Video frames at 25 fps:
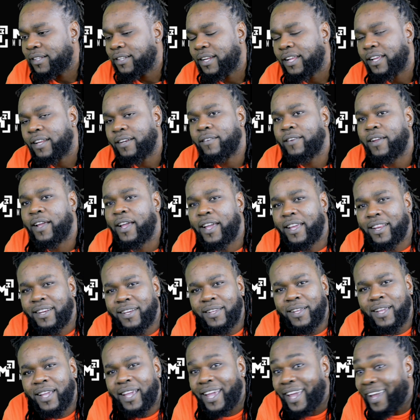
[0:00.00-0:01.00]
in
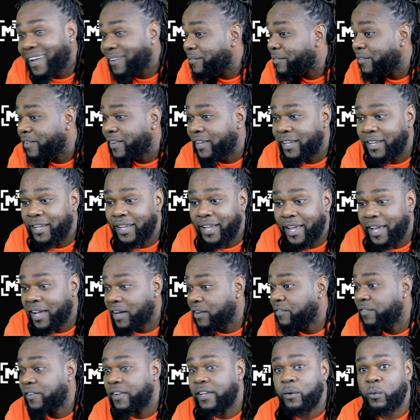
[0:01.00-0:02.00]

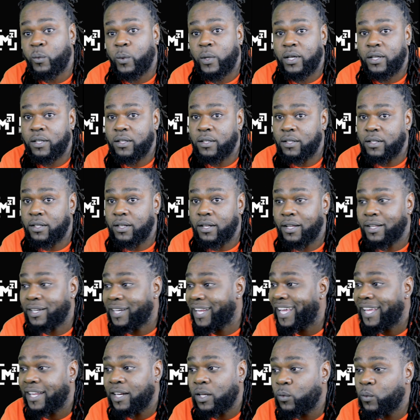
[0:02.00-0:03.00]
everyone. And
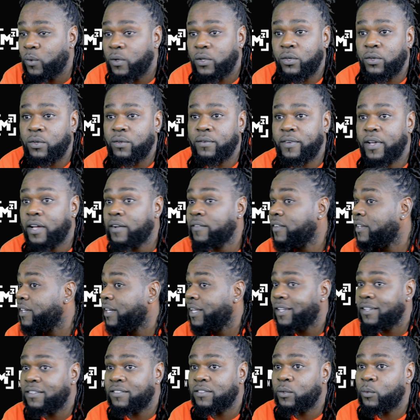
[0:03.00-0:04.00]
anyone who ever
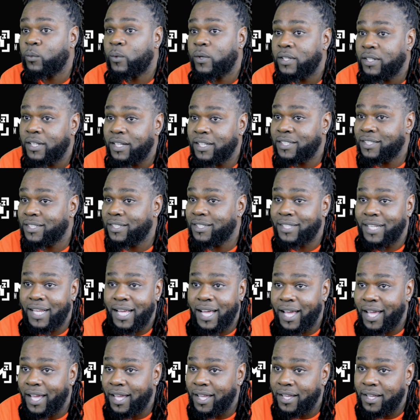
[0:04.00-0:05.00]
laced someone, they should
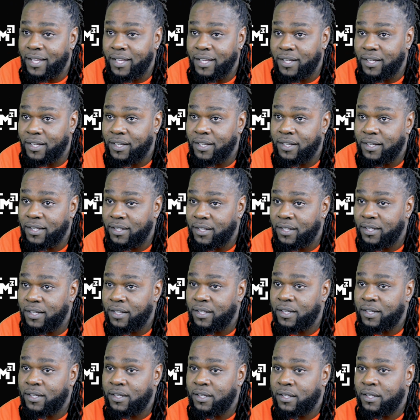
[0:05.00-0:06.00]
die.
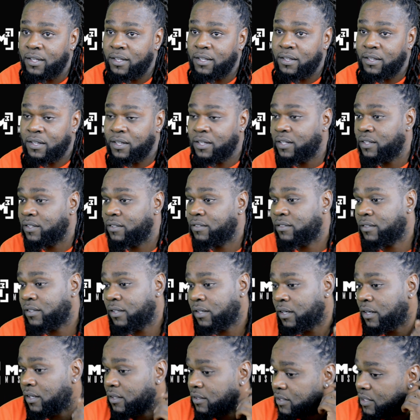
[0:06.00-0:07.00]
Because
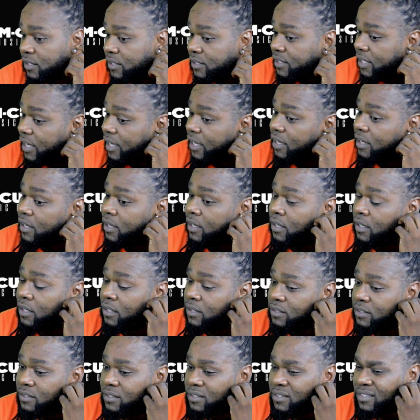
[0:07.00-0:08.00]
to
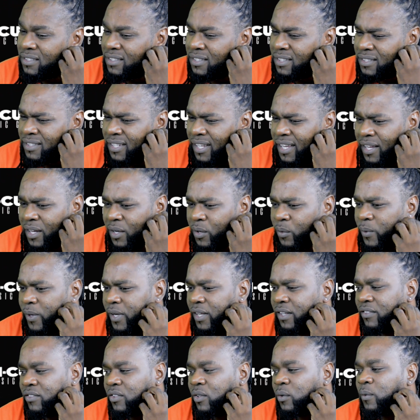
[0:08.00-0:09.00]
take
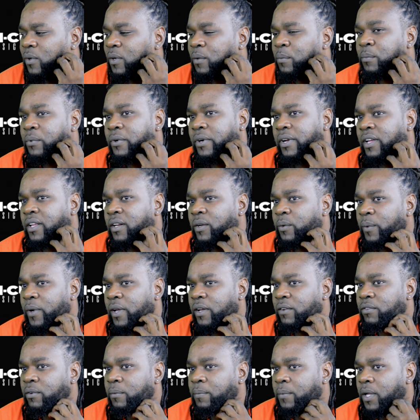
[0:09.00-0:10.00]
away someone, brain
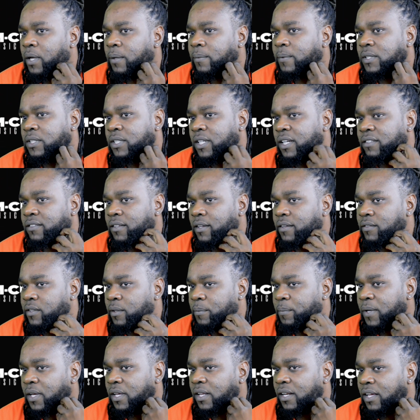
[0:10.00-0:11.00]
away from them, and just have
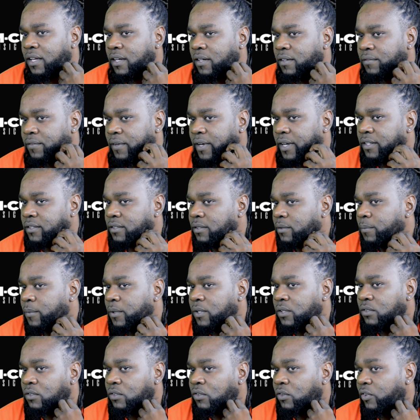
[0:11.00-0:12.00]
them here like a
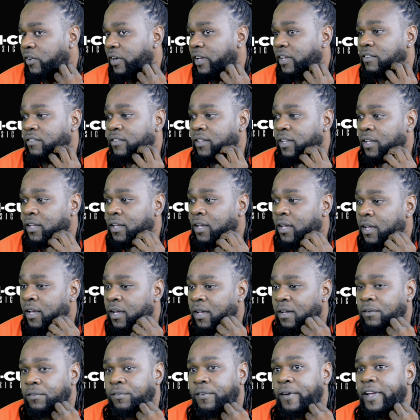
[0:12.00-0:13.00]
vegetable, crazy,
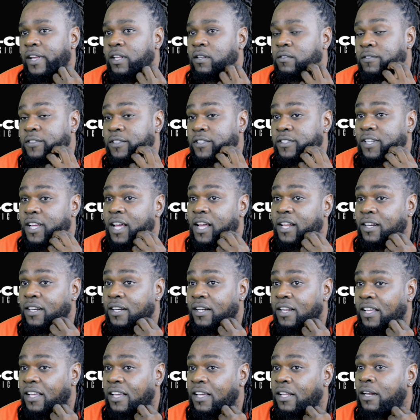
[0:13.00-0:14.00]
fighting for
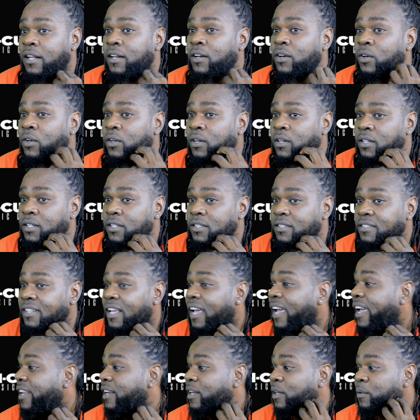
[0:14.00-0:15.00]
sanity, and the
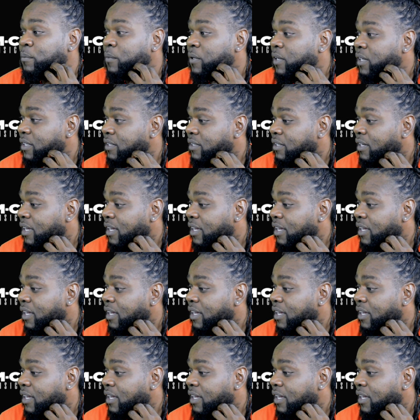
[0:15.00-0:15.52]
asylum, and